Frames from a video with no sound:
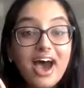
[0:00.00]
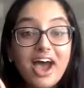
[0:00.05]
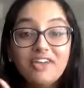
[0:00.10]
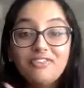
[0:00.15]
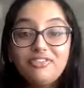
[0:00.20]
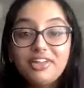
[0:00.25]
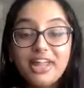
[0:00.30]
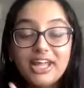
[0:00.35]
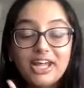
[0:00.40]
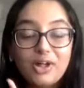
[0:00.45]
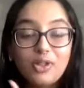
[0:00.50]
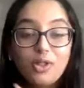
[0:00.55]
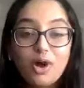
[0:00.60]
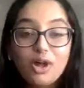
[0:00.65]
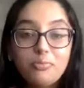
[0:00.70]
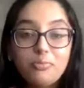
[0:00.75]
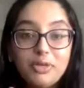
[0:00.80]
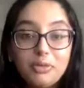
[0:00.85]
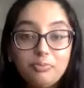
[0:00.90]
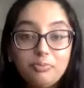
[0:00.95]
I feel like a lot
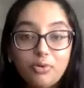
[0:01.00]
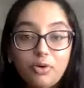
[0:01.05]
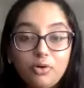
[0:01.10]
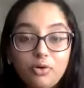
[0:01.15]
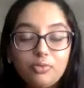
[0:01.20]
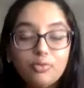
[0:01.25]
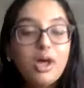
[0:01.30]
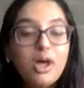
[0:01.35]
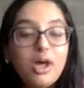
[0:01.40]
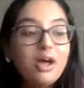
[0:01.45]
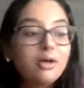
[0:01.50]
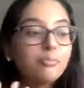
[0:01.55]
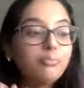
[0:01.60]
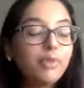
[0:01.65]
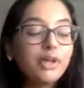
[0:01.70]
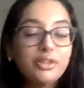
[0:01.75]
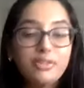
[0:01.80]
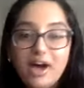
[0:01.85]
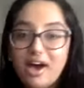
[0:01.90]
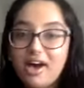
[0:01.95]
of people
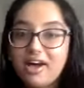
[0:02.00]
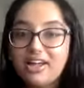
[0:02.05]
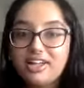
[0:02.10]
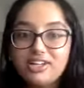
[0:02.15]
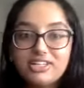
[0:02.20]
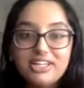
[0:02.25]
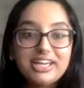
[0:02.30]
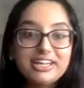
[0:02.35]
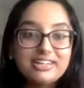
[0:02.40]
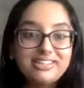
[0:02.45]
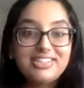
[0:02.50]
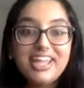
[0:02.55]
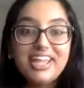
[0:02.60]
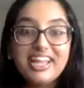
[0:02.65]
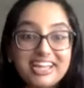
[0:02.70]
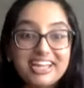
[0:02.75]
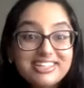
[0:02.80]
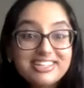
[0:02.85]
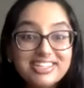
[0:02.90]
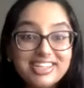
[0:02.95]

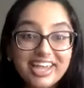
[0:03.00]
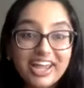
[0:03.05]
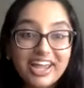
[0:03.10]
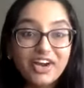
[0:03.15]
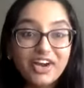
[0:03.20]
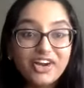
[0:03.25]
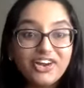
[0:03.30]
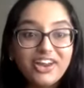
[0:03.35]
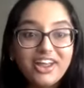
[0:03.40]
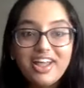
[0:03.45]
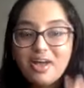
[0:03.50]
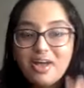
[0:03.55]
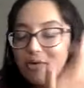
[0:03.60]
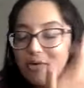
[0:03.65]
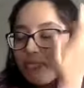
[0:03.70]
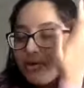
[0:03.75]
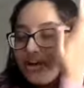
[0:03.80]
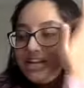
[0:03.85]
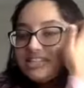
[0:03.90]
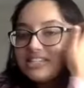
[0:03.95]
they get scared,
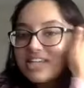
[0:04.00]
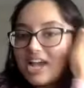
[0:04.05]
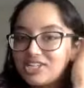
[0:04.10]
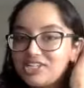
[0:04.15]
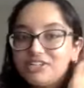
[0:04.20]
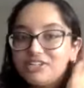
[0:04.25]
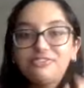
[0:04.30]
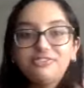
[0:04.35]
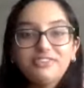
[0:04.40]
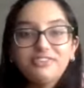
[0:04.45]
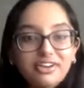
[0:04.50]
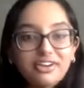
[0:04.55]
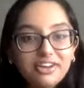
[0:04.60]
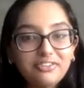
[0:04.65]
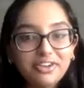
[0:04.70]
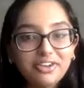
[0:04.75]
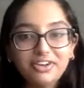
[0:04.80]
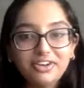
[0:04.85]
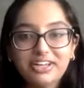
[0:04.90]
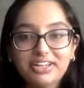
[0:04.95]
but it's actually very,
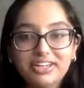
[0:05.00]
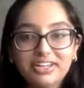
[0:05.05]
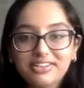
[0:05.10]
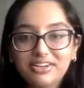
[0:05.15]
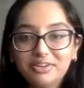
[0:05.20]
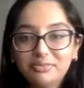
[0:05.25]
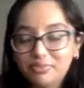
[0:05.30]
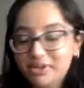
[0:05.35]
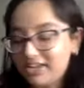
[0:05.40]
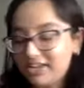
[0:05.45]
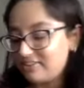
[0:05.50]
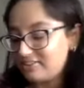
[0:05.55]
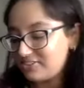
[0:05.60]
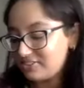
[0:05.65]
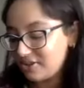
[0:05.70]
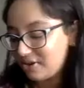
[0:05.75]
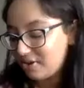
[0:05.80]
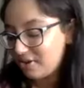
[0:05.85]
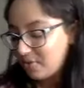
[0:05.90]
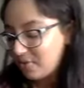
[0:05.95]
very easy to make.
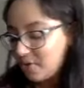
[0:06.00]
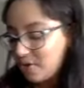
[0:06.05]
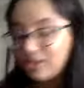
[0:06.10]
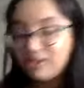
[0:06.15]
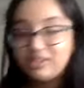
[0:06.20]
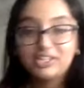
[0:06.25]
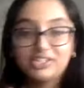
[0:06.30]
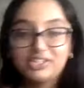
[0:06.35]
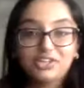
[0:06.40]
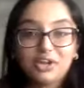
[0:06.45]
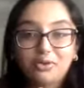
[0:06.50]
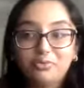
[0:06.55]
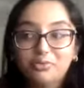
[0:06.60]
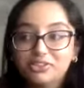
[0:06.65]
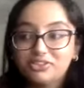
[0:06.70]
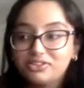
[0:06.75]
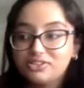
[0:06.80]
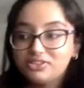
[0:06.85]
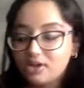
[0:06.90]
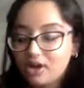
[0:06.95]
So let's start
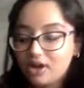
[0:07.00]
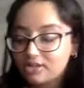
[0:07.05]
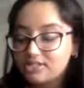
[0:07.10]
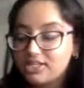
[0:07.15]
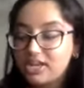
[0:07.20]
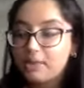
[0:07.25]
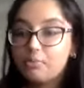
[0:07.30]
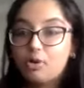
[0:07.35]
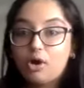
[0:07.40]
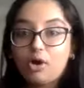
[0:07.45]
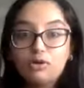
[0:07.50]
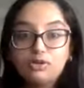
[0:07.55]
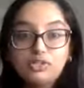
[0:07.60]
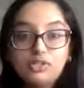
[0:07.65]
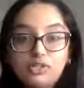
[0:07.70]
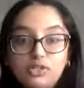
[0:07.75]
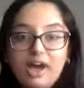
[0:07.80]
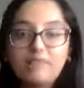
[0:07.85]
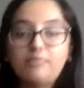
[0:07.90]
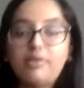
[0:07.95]
with the sauce. And I
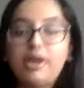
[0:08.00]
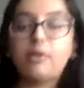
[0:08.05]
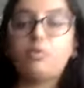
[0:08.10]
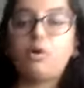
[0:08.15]
also have my